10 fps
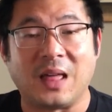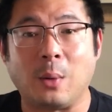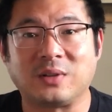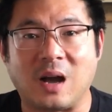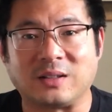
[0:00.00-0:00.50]
That
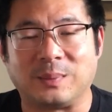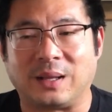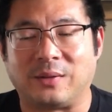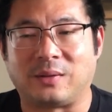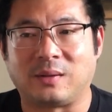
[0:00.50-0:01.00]
was awesome
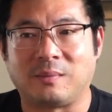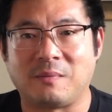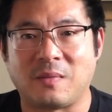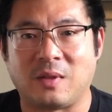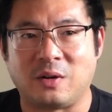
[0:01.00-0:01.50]
because
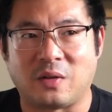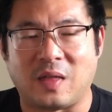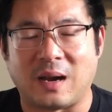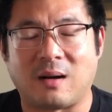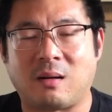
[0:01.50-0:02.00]
you're
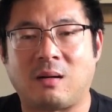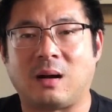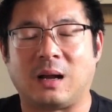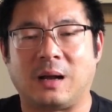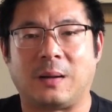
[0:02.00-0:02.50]
there.
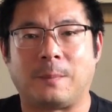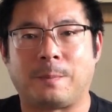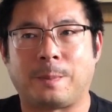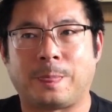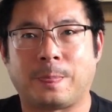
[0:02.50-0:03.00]

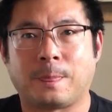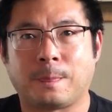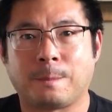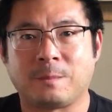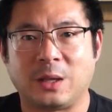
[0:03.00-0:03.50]

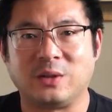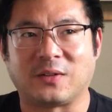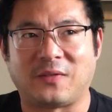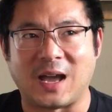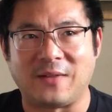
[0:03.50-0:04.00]
It was a
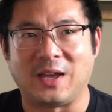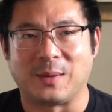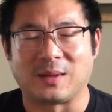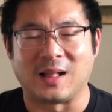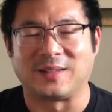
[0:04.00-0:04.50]
5
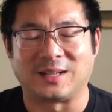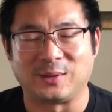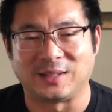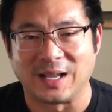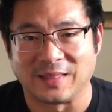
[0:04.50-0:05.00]
a.m. class that I
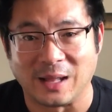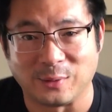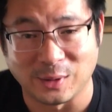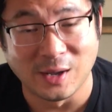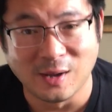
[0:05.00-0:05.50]
was taking. That
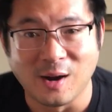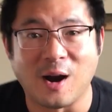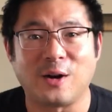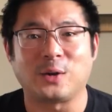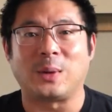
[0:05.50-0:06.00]
was
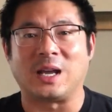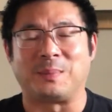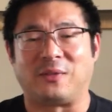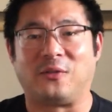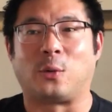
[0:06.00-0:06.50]
hard to wake up
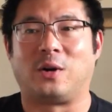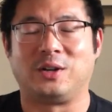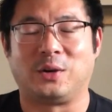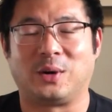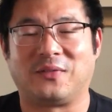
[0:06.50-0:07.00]
at 4
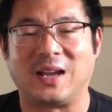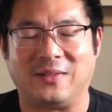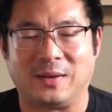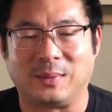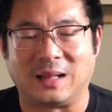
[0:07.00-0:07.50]
to go to a
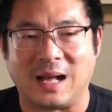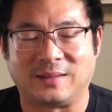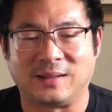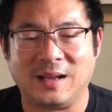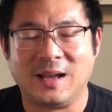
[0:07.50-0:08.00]
5 a.m.
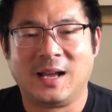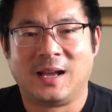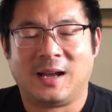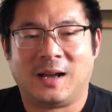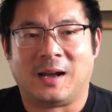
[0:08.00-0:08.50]
class,
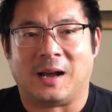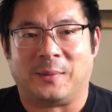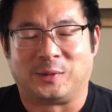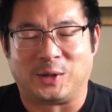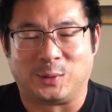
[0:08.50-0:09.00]

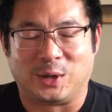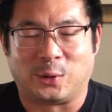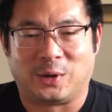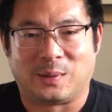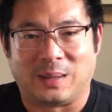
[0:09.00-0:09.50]
especially when you're
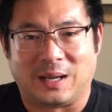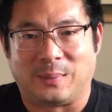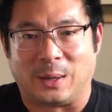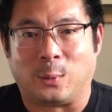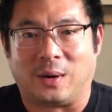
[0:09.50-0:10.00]
going to bed
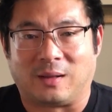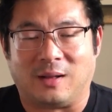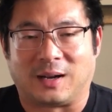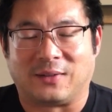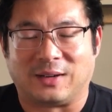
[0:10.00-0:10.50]
about 1
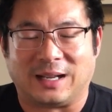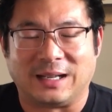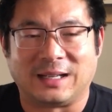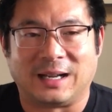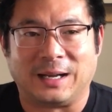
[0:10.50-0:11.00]
o'clock every night.